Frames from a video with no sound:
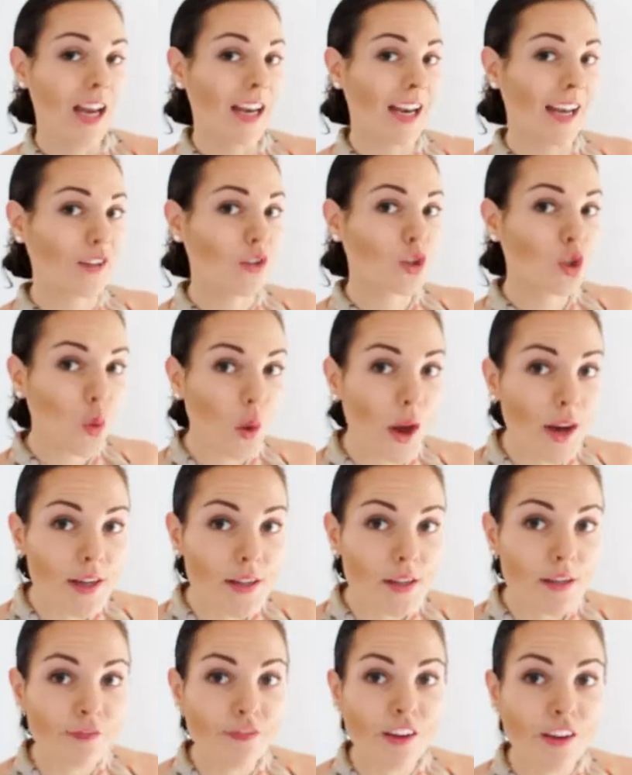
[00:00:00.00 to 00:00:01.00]
Like squared
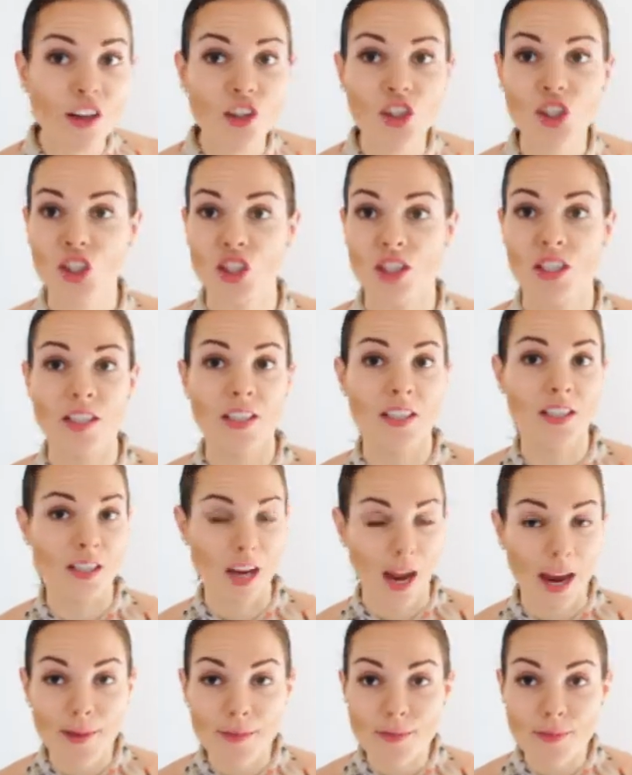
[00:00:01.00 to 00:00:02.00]
is a function,
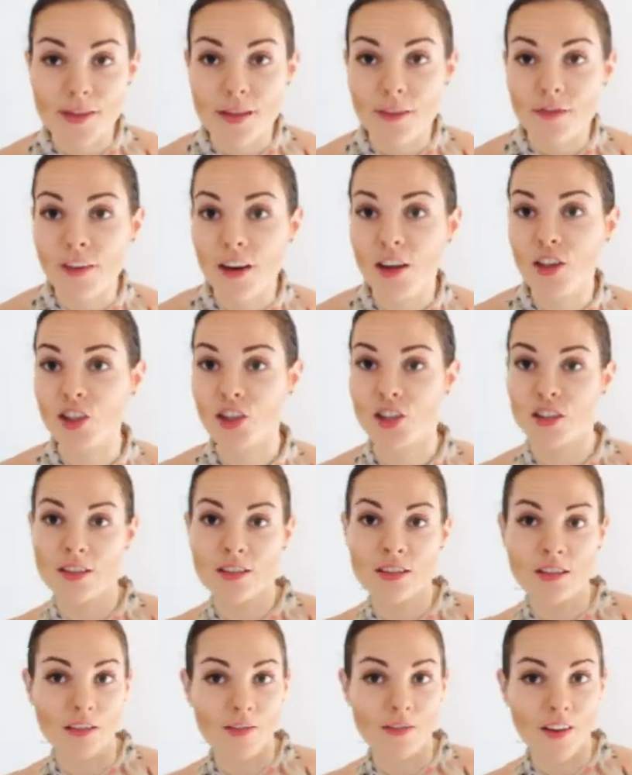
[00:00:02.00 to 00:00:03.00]
times is a
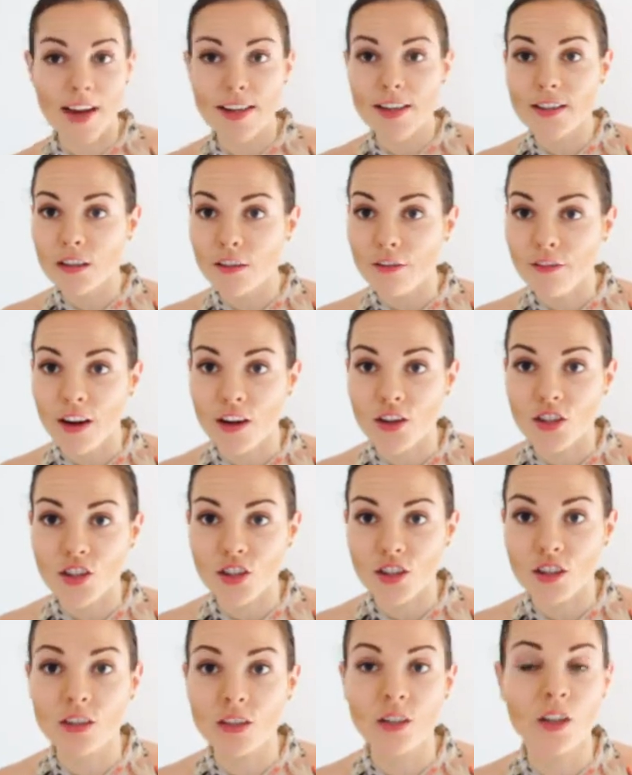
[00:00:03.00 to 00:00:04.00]
function, divide is a
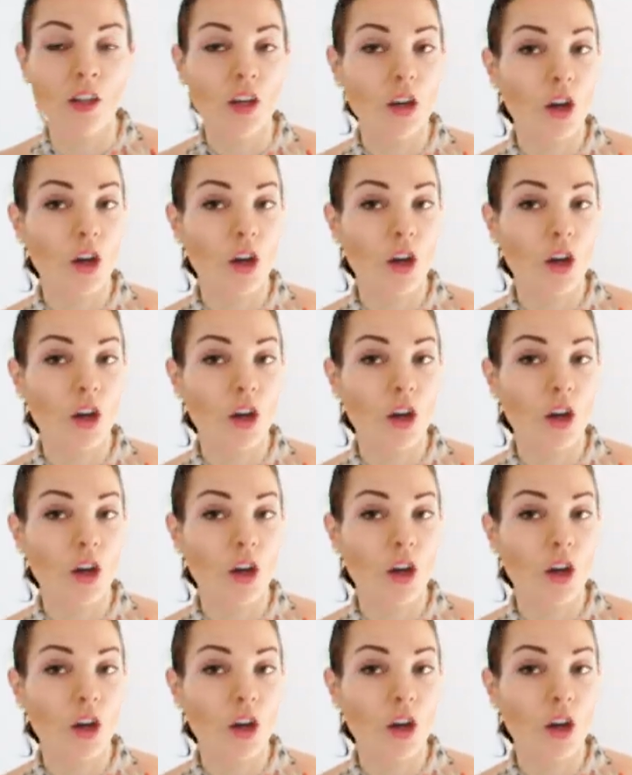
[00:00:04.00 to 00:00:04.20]
function.